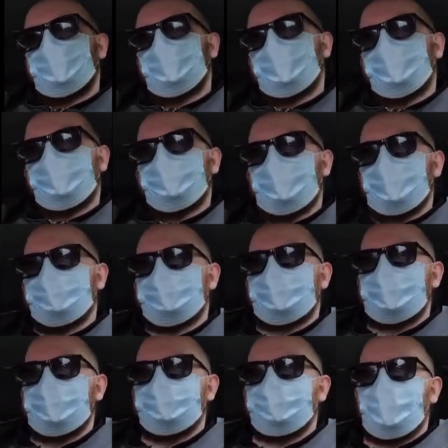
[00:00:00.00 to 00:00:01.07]
You may have
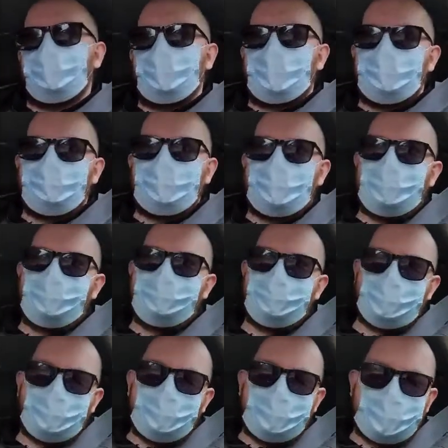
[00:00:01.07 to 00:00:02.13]
seen them going up now
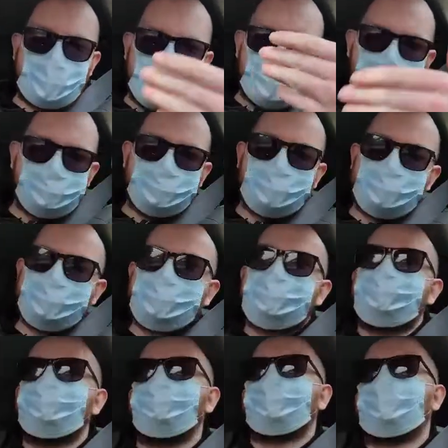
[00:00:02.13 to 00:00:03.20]
in the
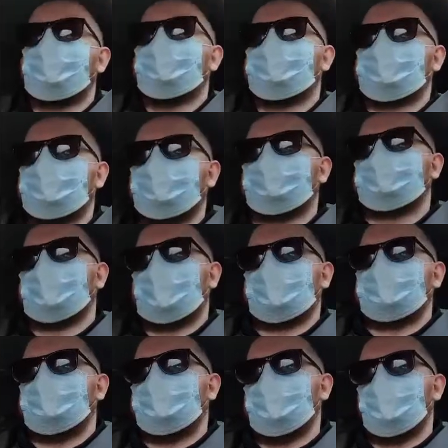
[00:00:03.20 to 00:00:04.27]
counters to
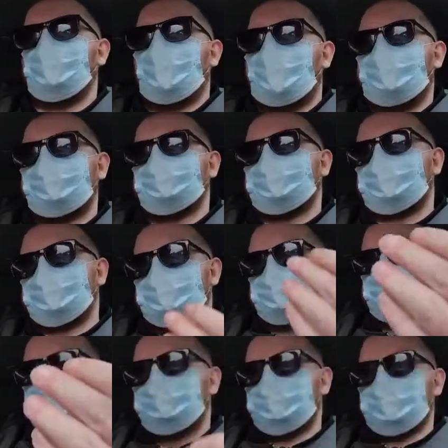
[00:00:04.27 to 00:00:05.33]
protect you and
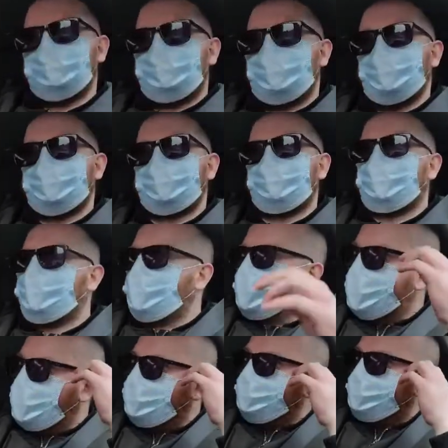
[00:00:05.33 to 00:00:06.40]
the person
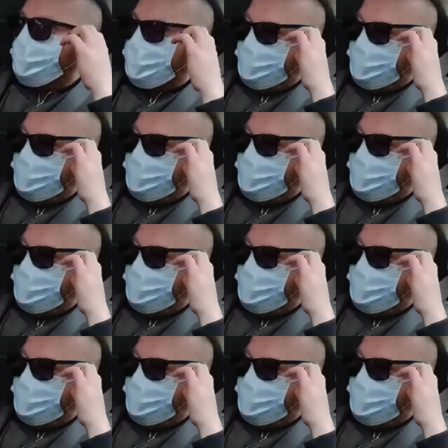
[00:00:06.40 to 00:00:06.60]
working.